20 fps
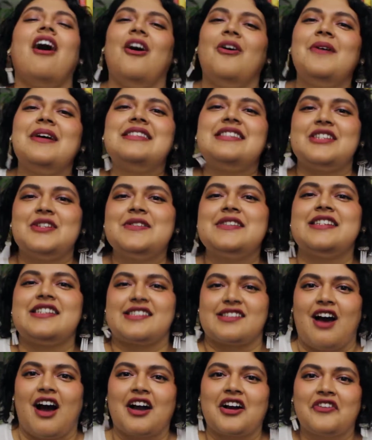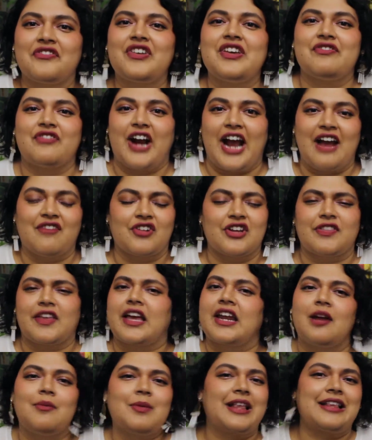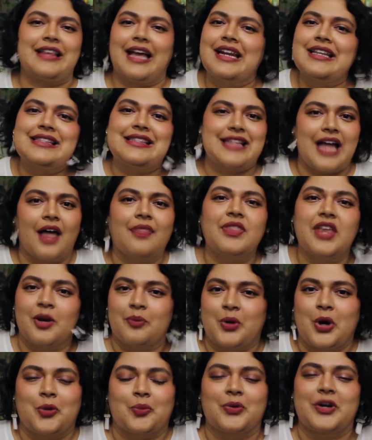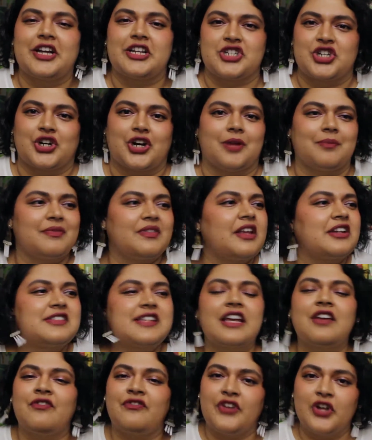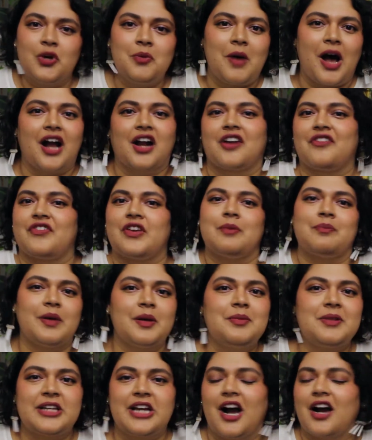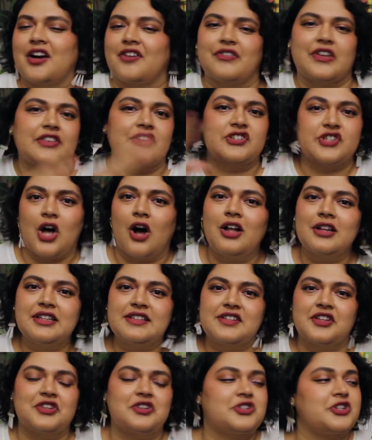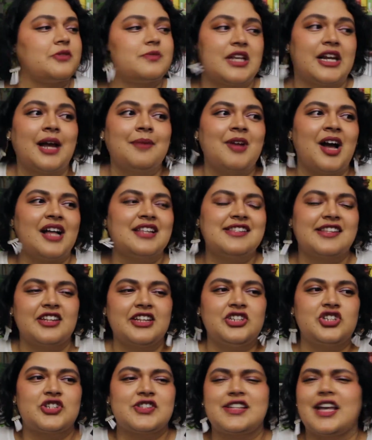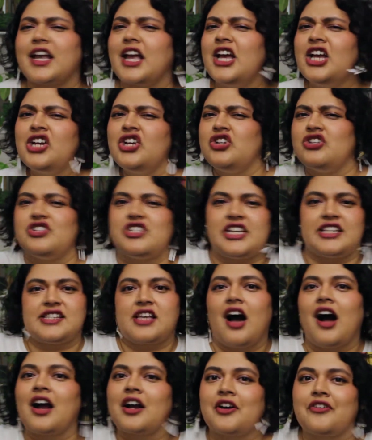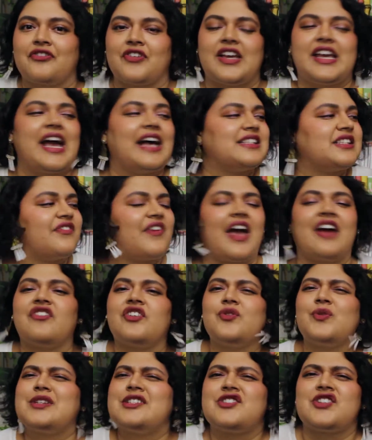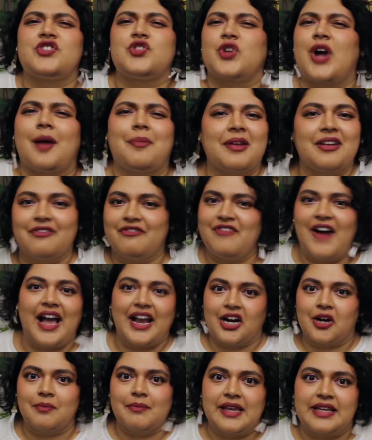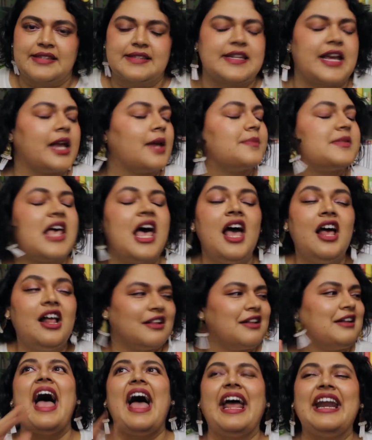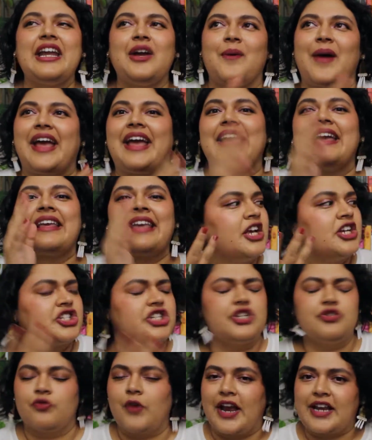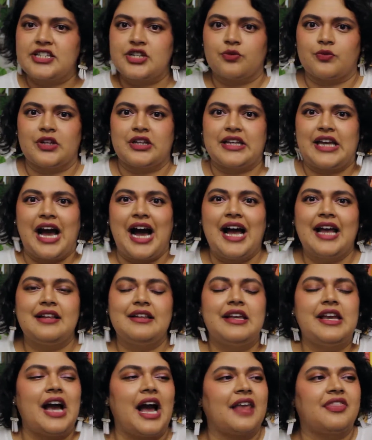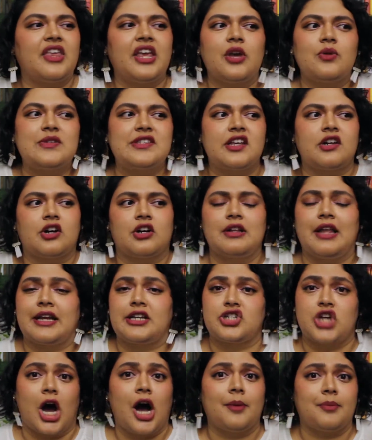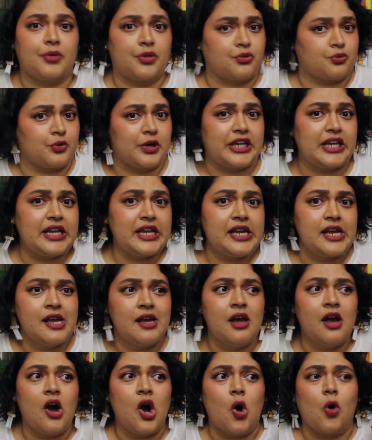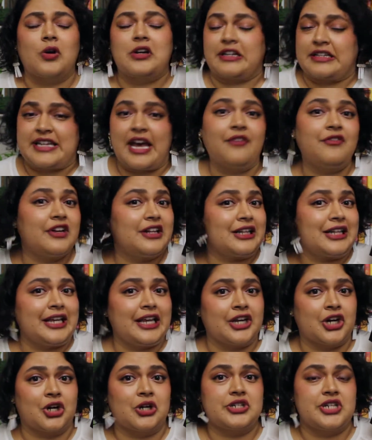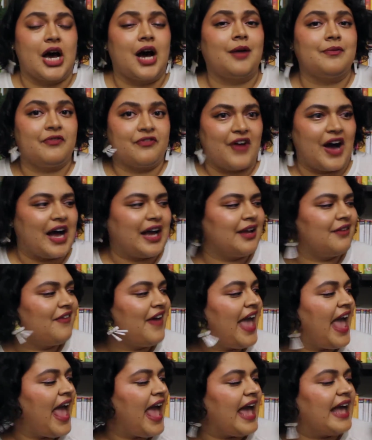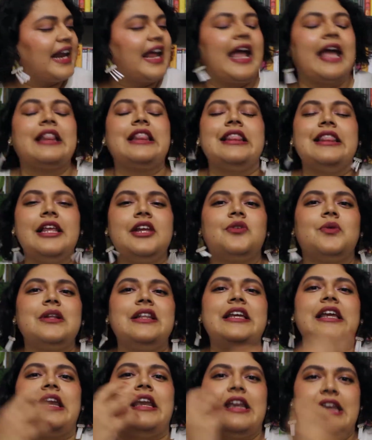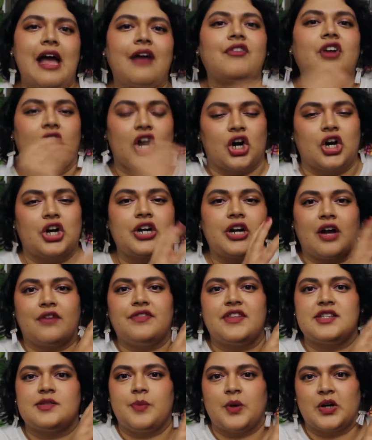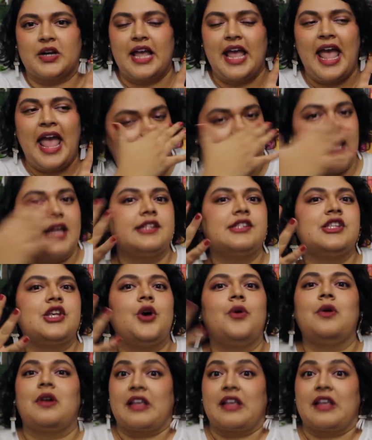always use discography for everything and I'm like, that is not the appropriate term. There's like filmography, bibliography, there's all these other terms and I'm constantly just like discography as if everyone's just dropping fire mixtapes. Anyway, she ranked it really highly. I think it was in her like top 3 or definitely in her top 5 and I had literally never heard of this book. And so